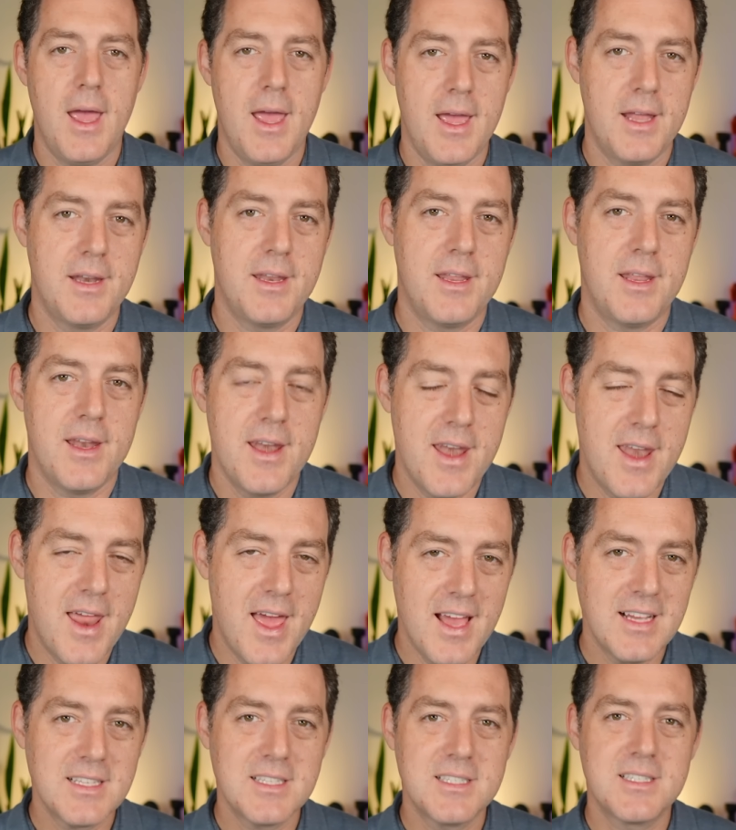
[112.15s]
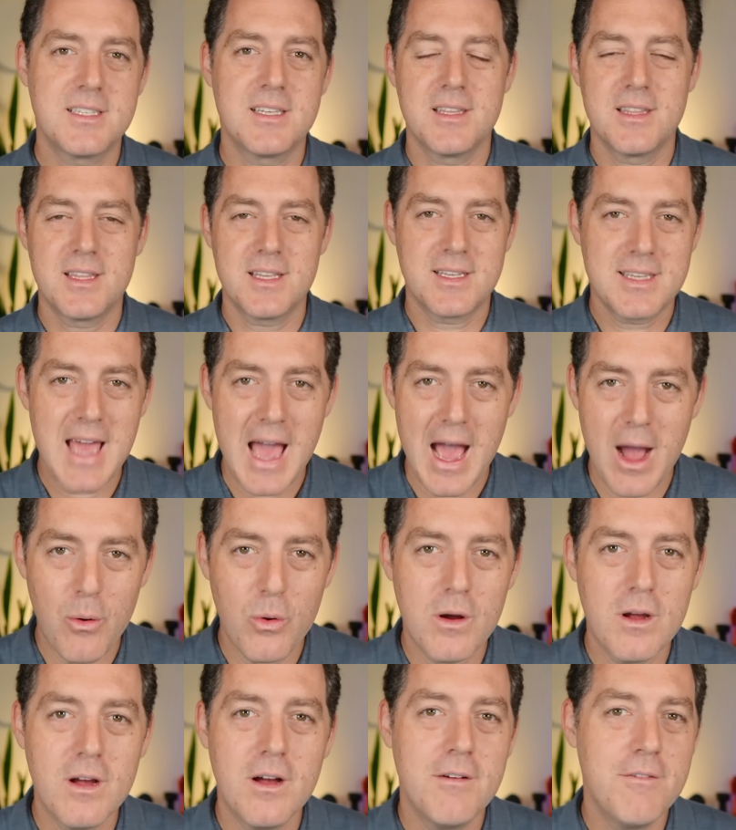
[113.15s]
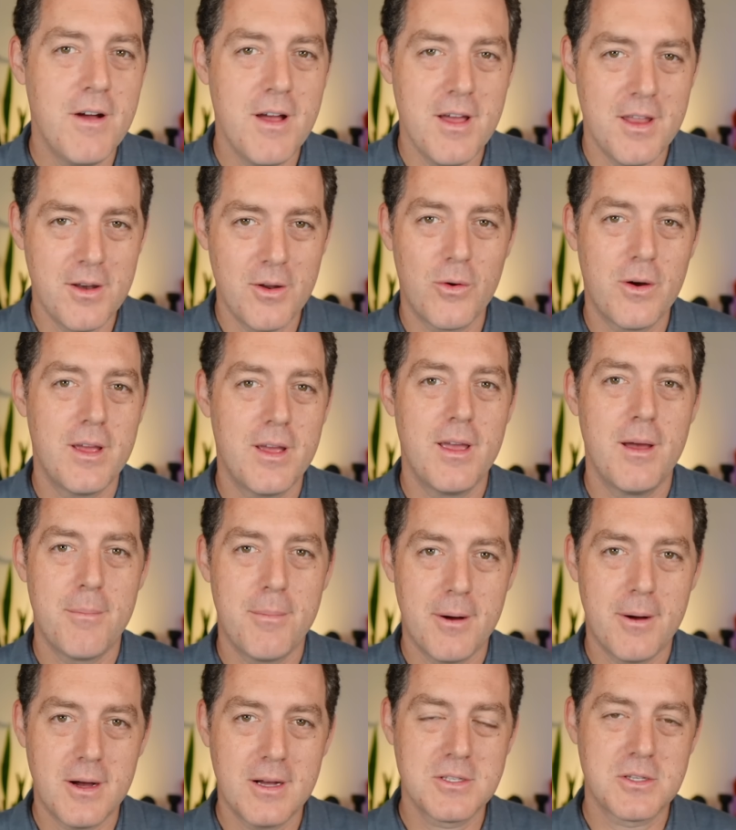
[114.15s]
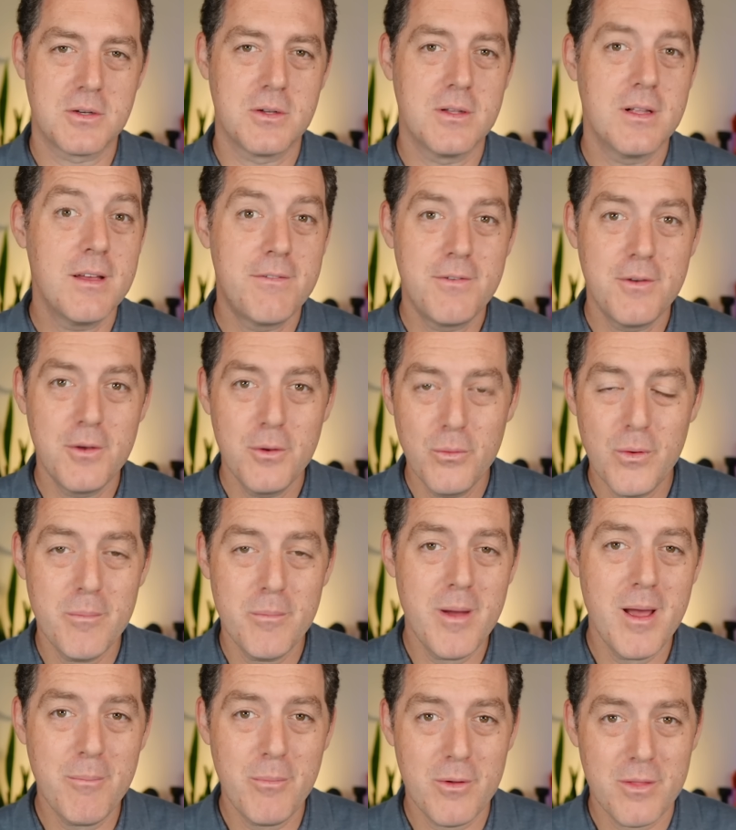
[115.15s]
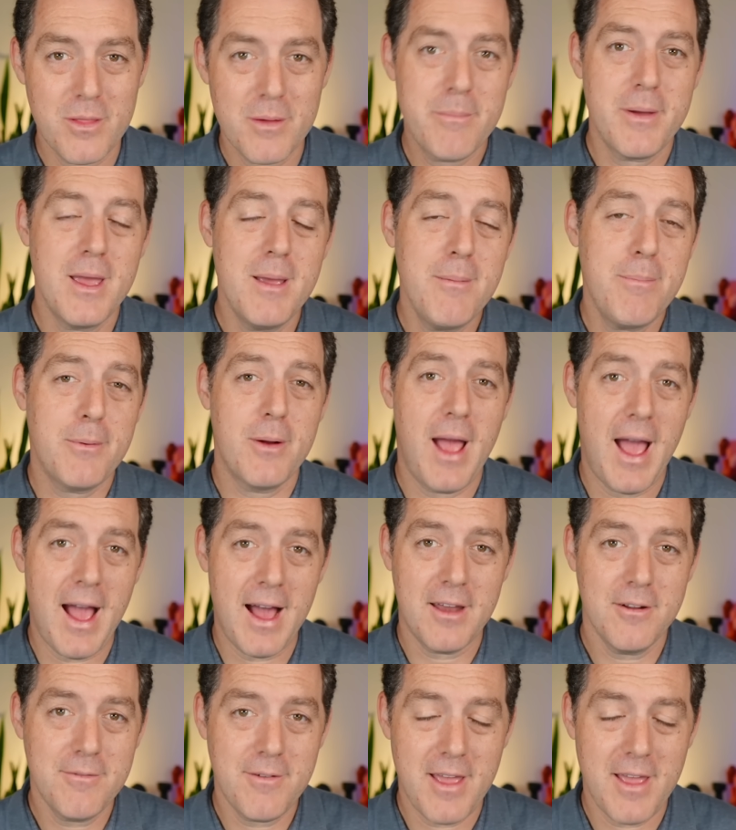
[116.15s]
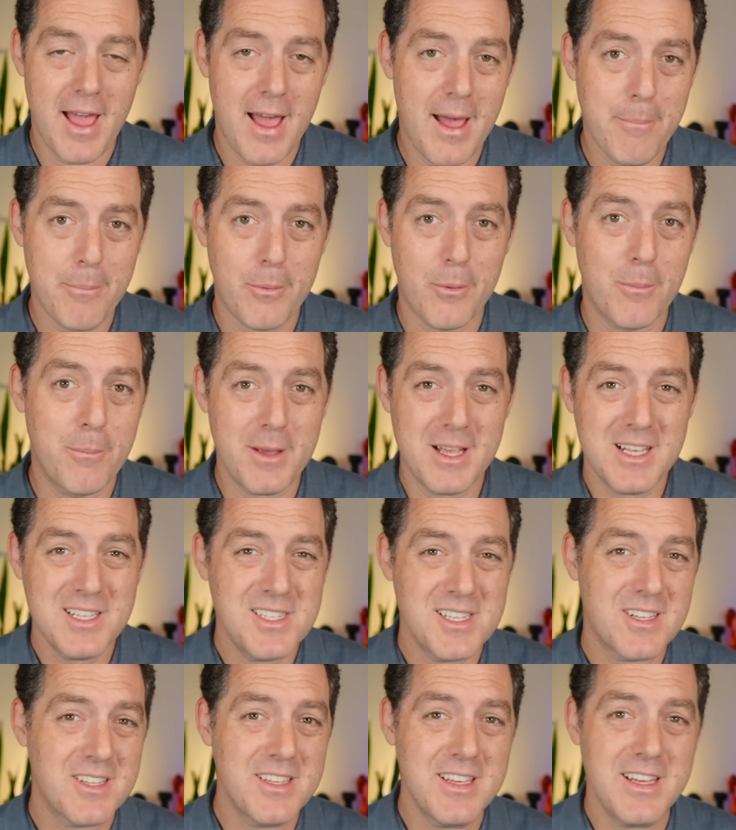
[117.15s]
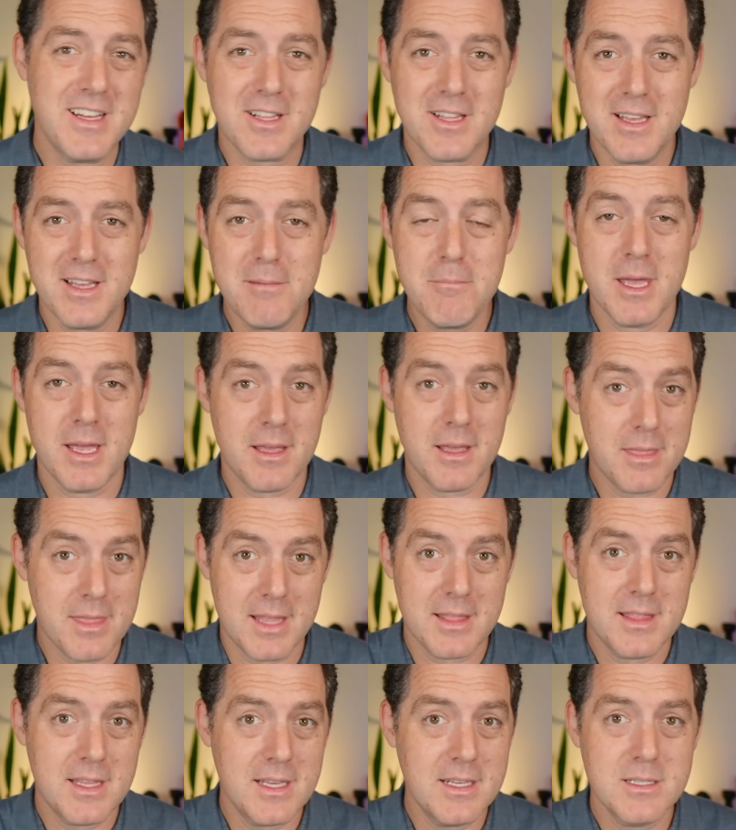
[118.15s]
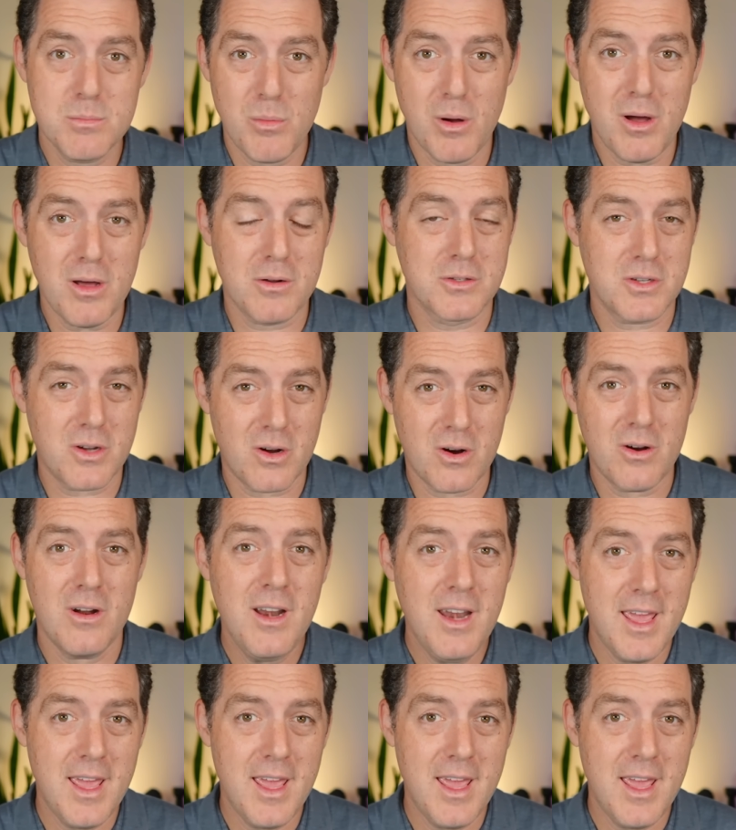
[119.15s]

And next, the Tower of Hanoi puzzle. If you remember the paper out of Apple basically claiming that these models aren't